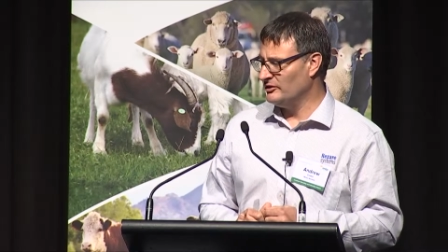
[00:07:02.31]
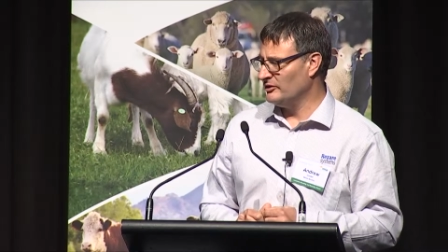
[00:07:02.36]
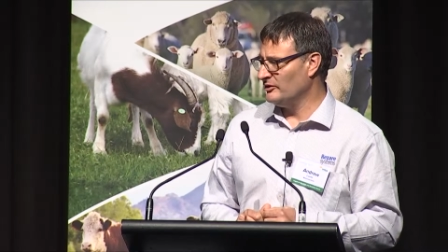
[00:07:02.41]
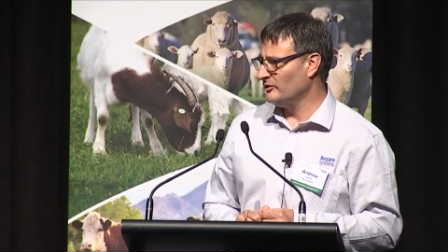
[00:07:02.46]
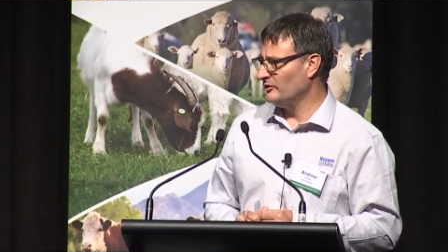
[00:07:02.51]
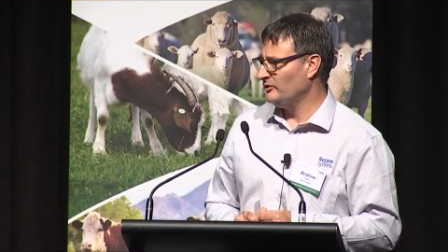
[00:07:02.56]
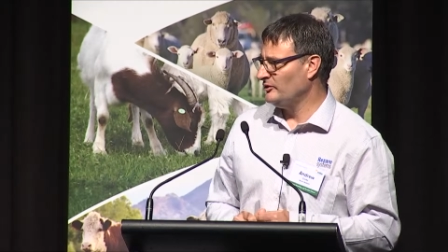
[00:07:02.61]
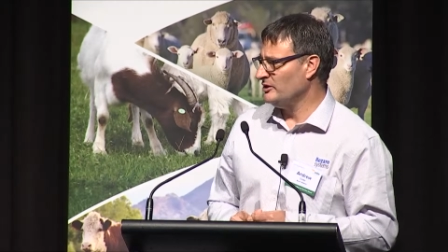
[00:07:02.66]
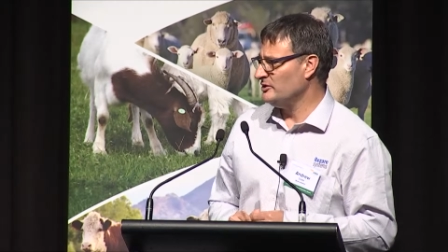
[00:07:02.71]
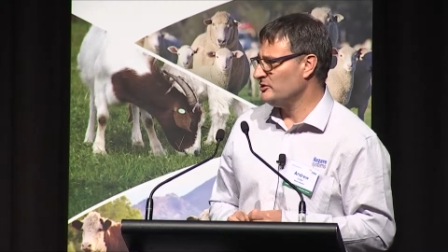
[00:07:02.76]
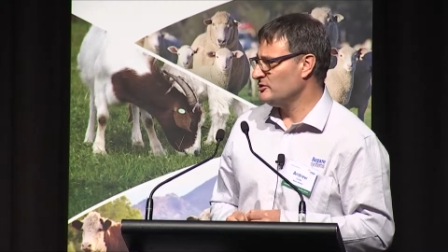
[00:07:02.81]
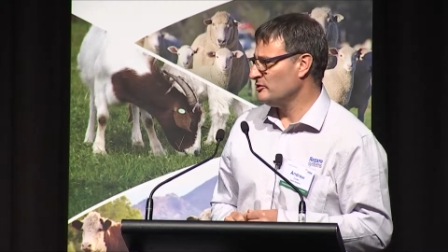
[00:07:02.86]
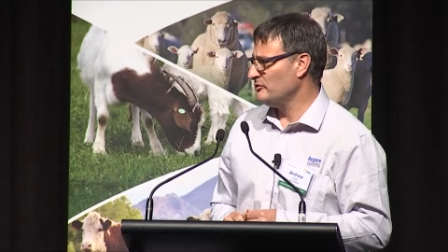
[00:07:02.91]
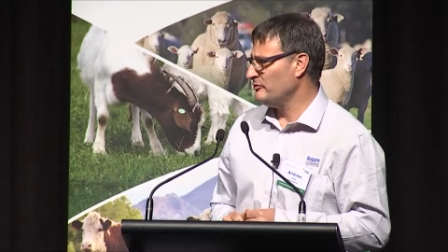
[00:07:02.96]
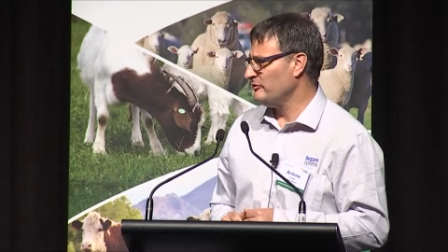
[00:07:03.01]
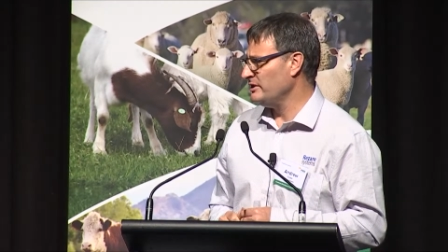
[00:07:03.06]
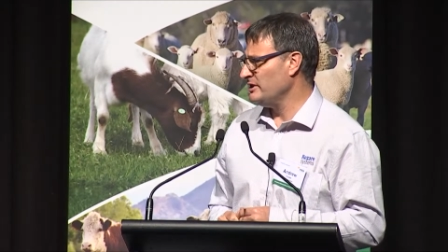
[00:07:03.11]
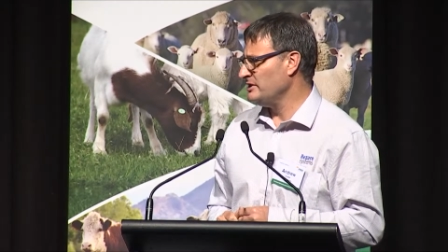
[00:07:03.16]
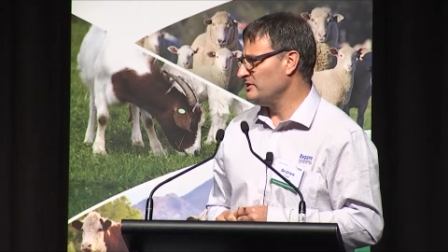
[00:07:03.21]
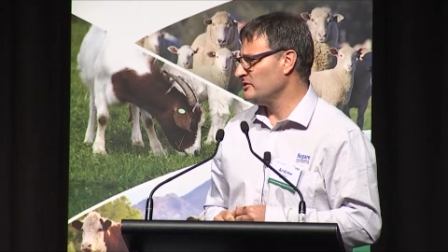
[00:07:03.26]
are essential
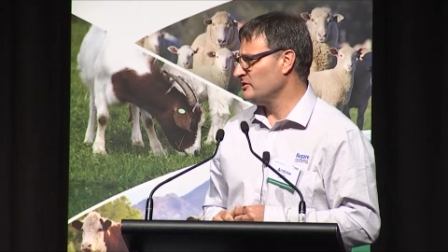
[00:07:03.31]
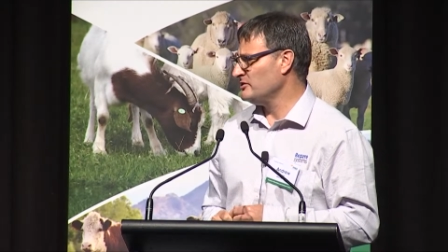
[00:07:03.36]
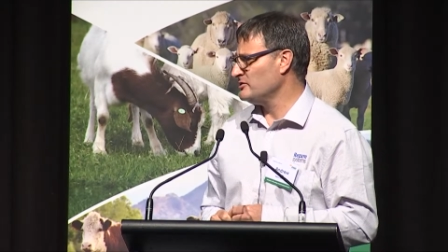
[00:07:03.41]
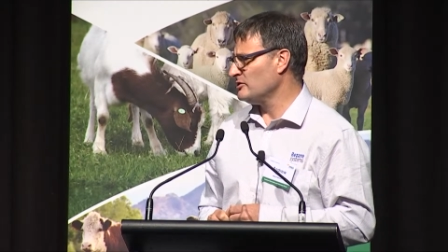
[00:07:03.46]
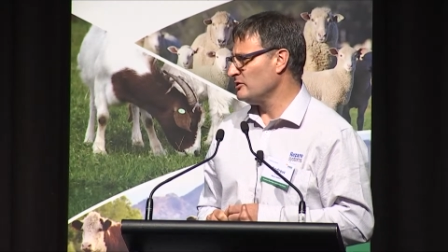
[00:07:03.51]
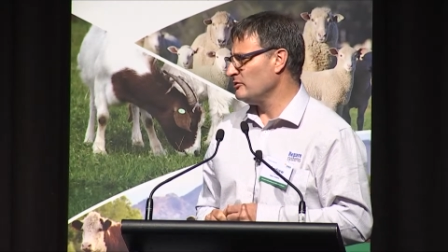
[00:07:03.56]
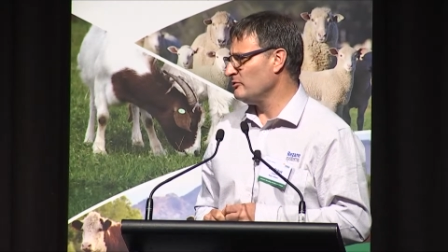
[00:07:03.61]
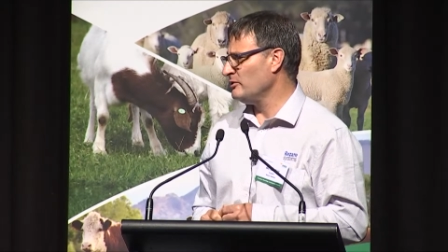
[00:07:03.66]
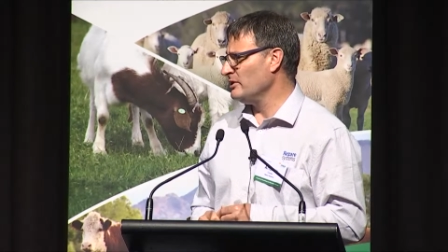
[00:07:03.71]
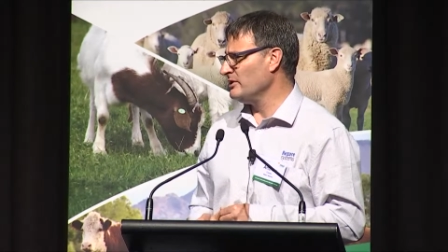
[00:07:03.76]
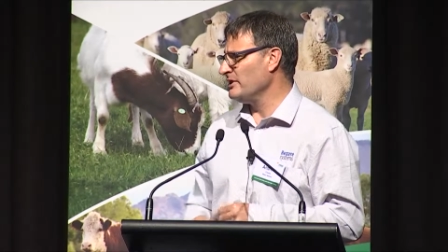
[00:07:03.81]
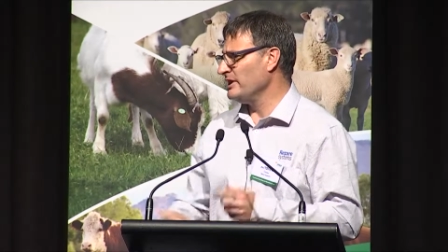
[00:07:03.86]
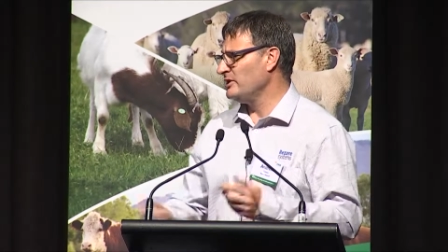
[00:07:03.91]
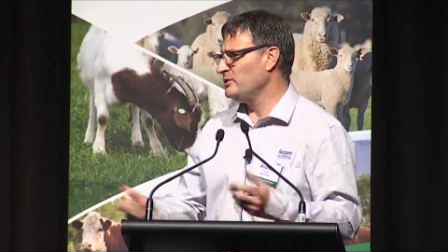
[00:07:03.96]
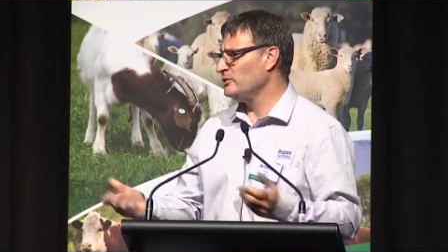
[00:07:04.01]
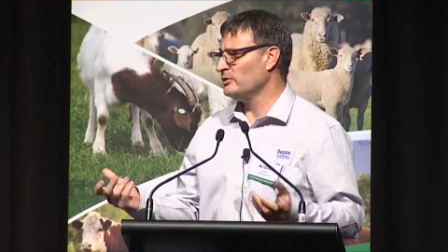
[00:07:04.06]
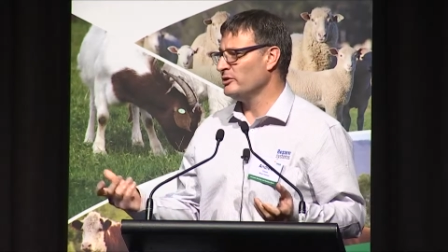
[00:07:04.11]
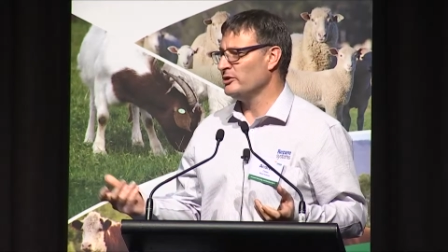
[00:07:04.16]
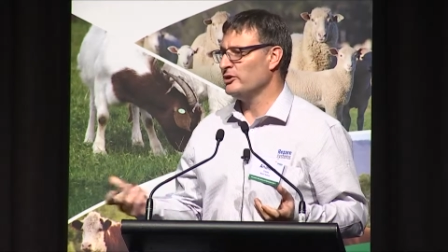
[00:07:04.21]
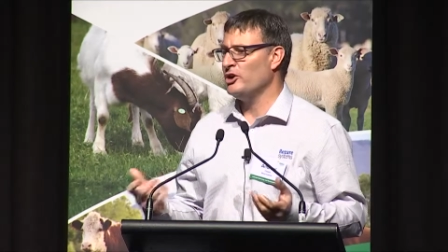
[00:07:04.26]
features of what they
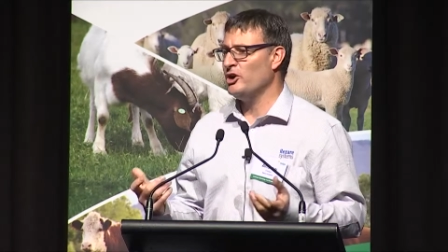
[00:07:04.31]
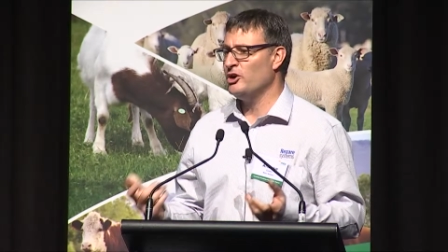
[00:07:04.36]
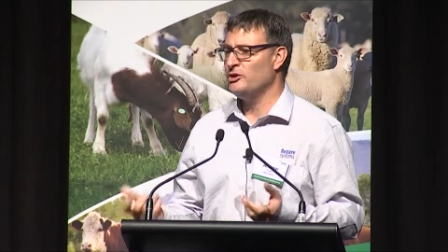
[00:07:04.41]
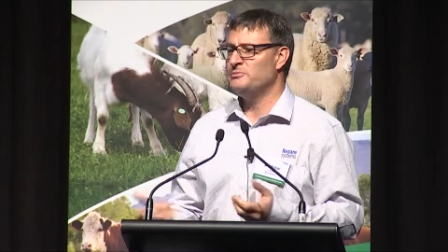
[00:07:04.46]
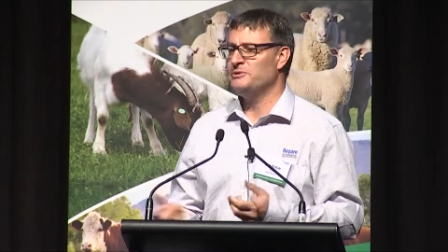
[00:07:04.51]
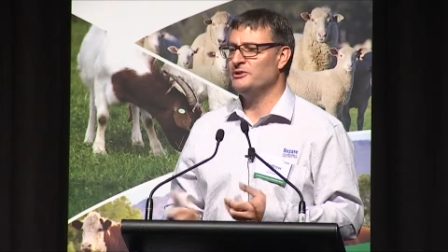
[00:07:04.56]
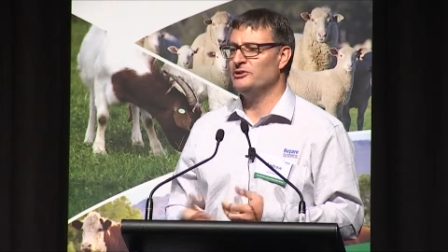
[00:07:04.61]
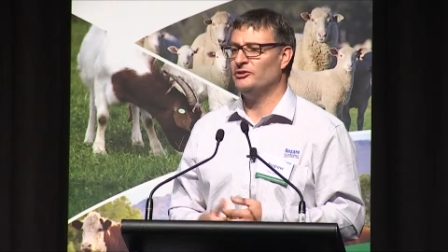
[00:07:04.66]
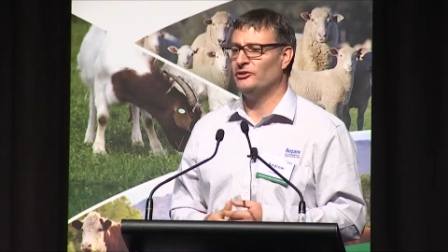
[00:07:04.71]
call an open